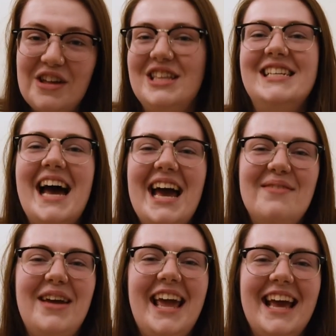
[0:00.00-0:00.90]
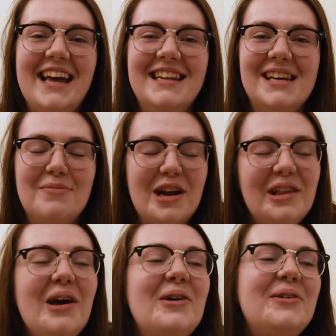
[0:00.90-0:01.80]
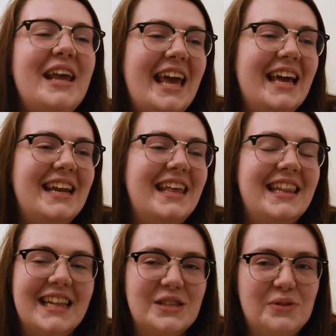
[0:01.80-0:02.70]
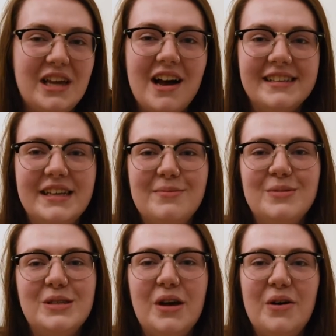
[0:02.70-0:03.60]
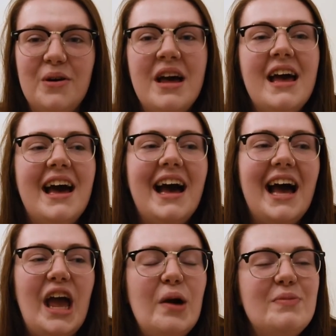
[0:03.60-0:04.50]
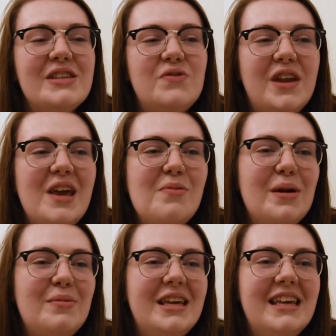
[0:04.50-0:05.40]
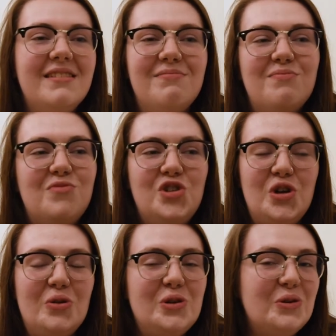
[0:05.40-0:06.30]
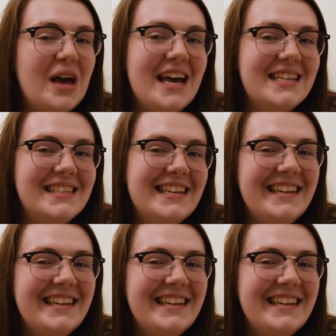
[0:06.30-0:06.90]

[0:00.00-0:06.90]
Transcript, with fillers: all the time and I'm not alone and I think that's really awesome so I hope this video maybe showed you guys